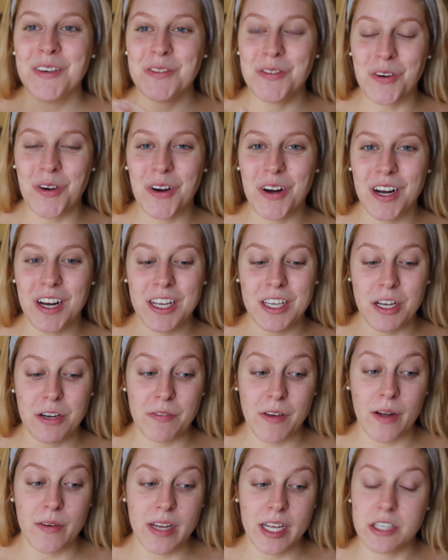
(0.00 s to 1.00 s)
for your
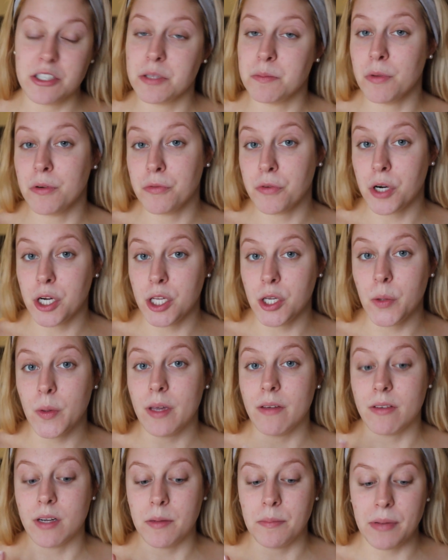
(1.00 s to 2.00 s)
foundation before you
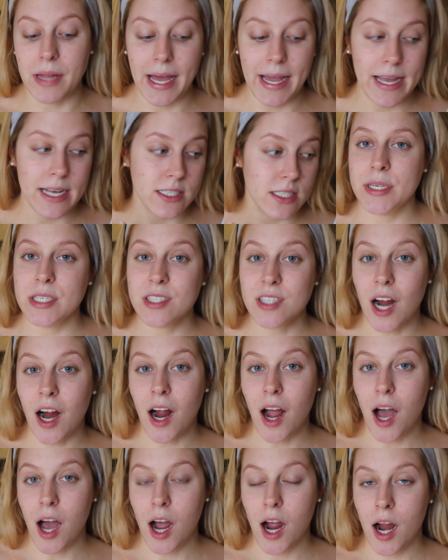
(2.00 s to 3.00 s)
even apply it. So to
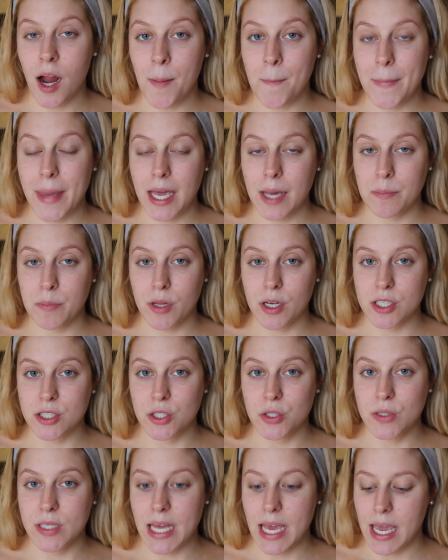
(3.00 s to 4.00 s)
start our makeup look
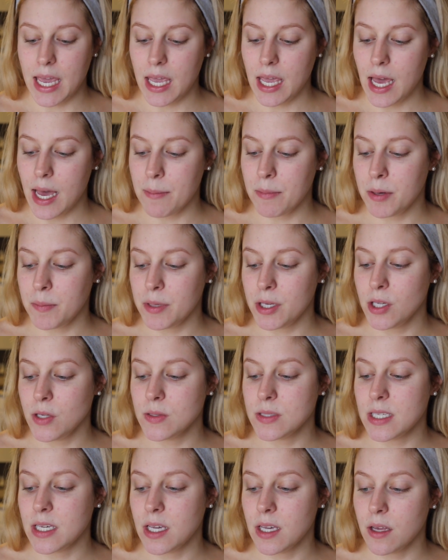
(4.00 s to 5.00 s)
today, I'm going to be
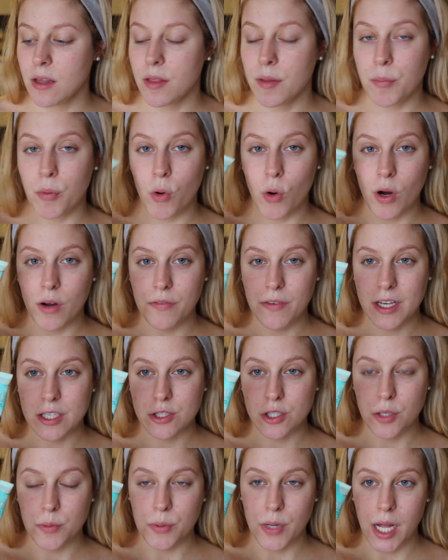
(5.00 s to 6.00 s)
using the
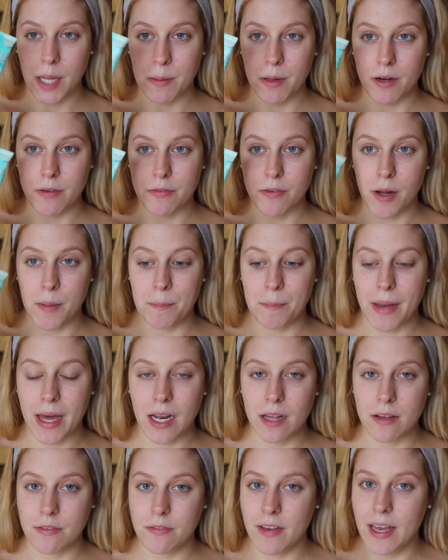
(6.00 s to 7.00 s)
Professional Primer from
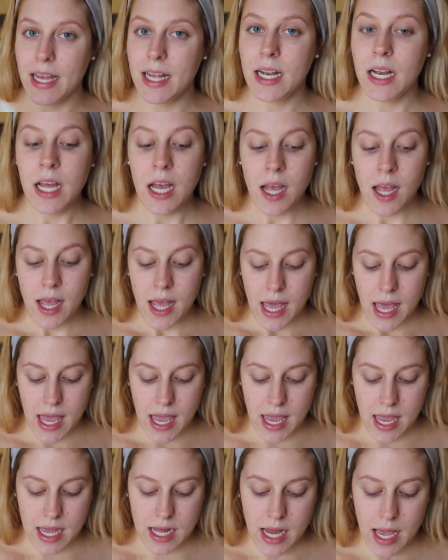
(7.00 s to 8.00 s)
Benefit,
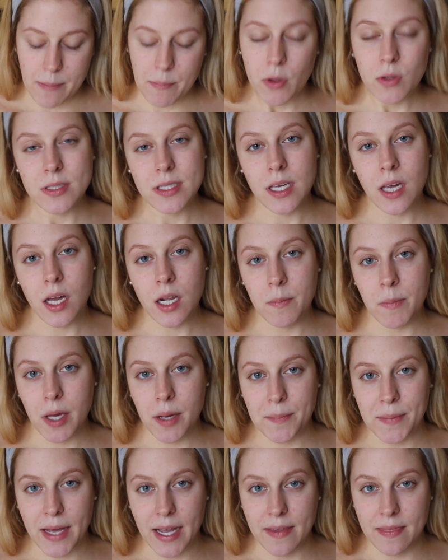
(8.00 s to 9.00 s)
and I'm mostly going to be
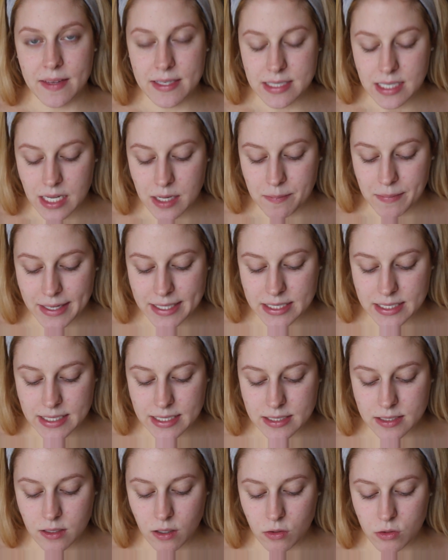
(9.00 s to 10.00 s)
applying this in my
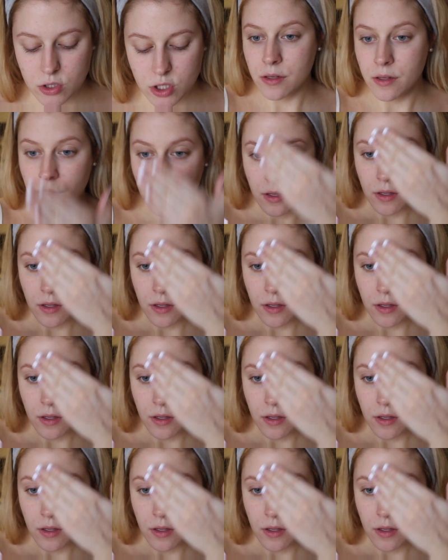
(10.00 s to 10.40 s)
T-zone.